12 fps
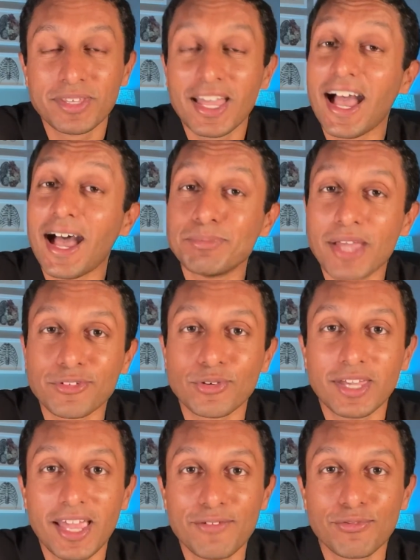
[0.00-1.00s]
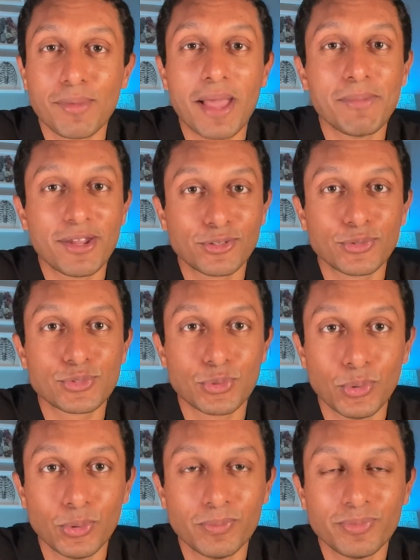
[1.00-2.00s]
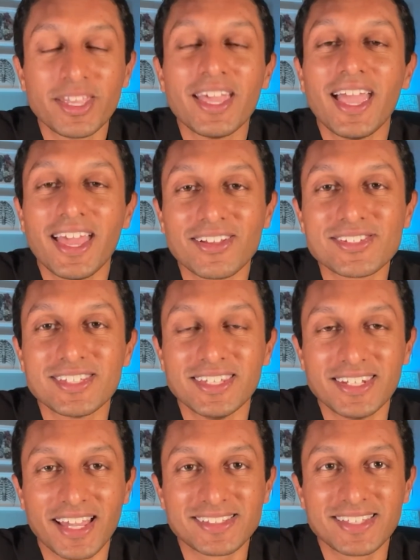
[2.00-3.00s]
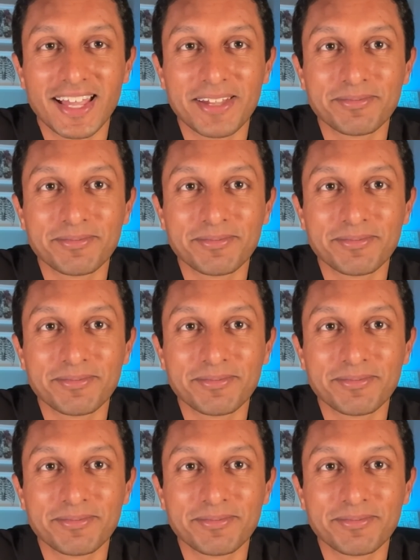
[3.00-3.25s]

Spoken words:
I'm Dr. K from iMedicalSchool, and I'll see you next time.